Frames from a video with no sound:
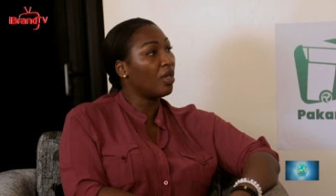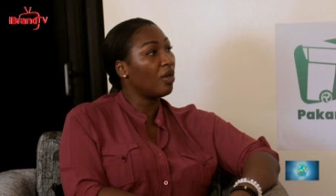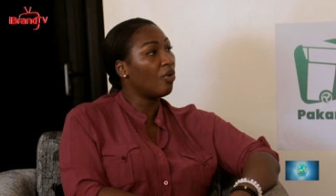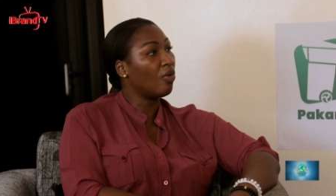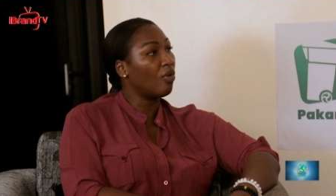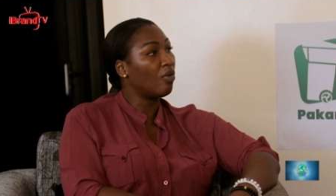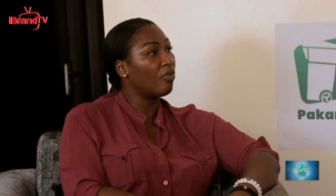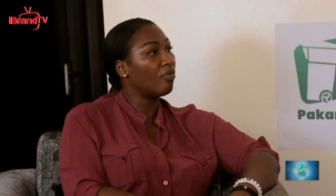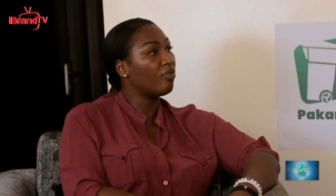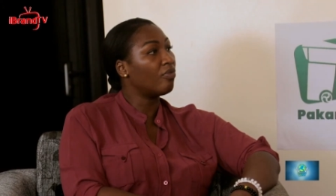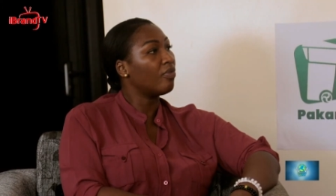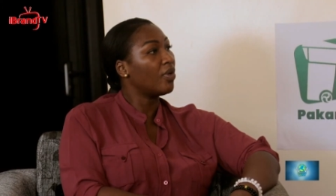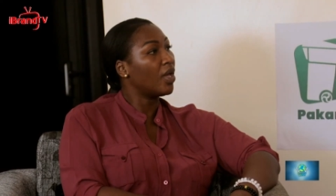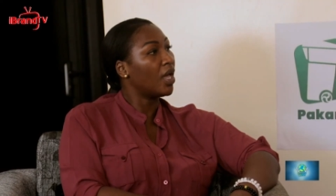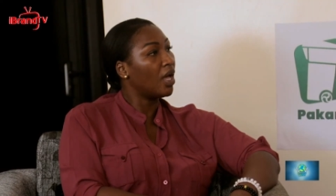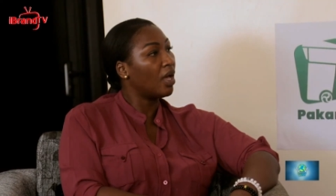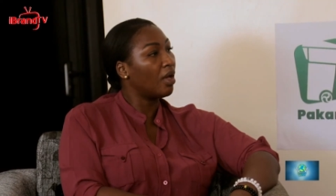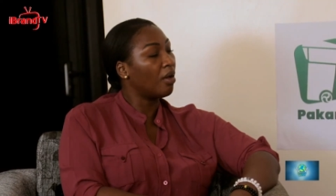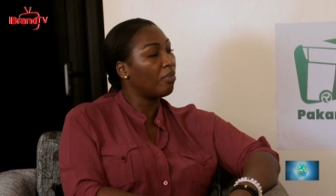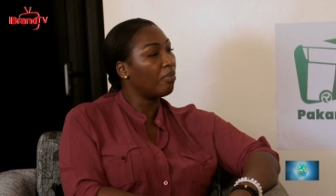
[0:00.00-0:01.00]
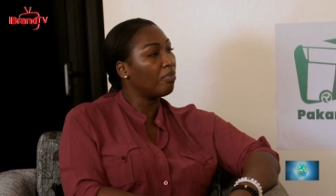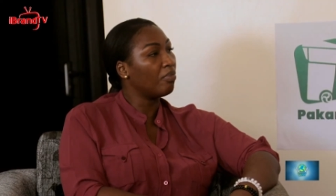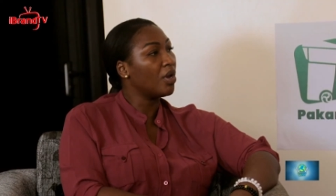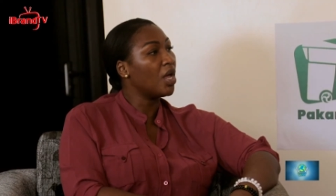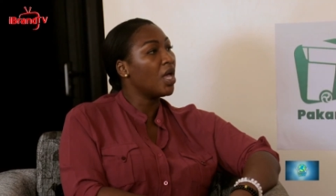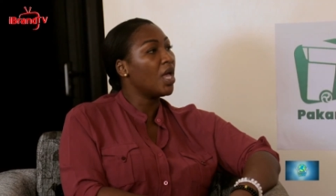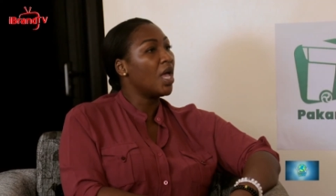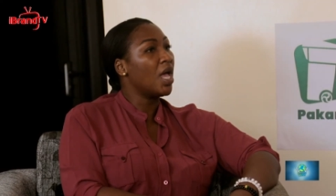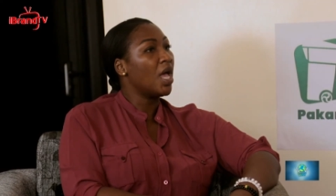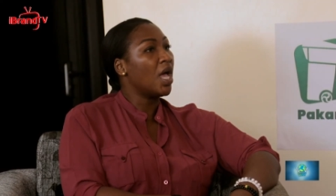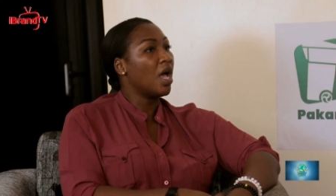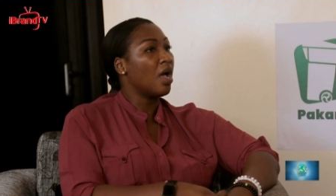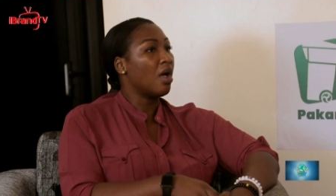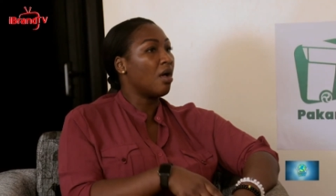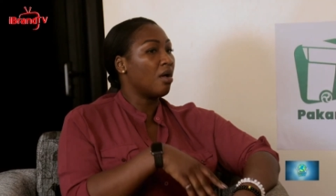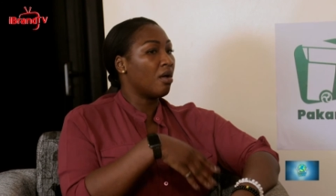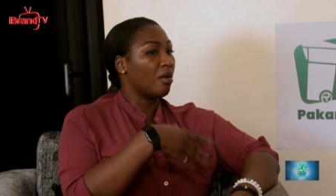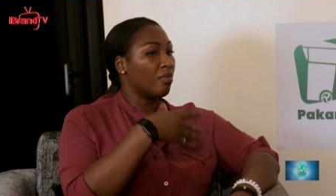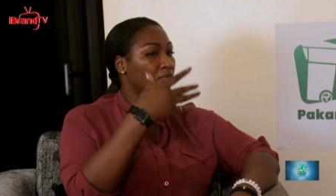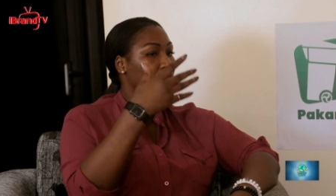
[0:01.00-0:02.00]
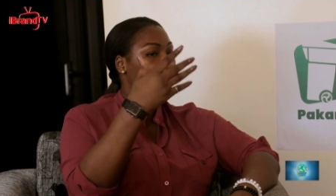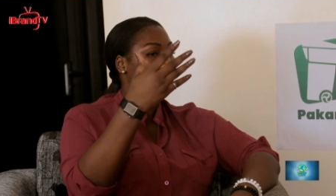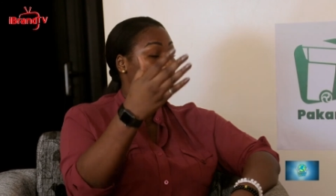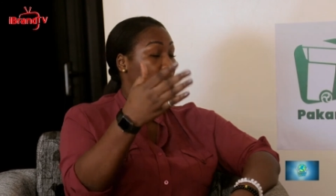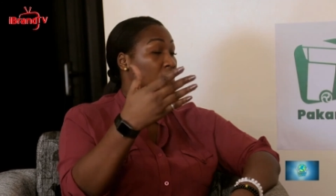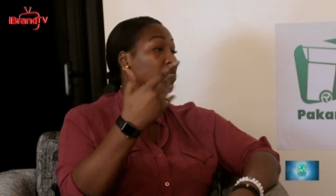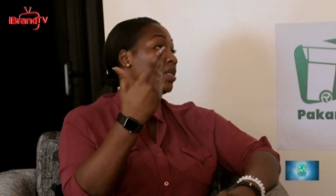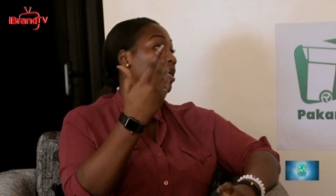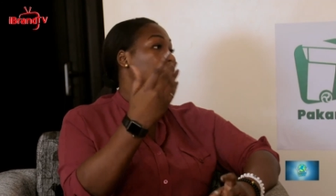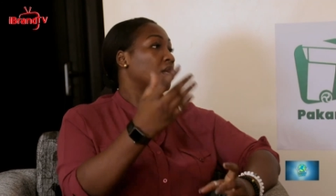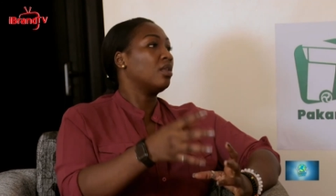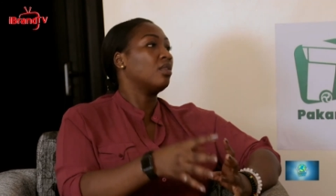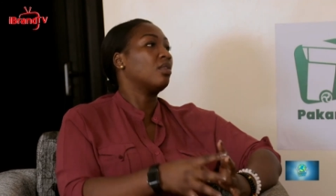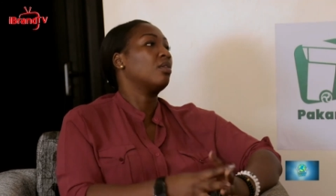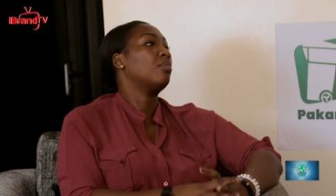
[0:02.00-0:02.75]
of um, um, sustaining the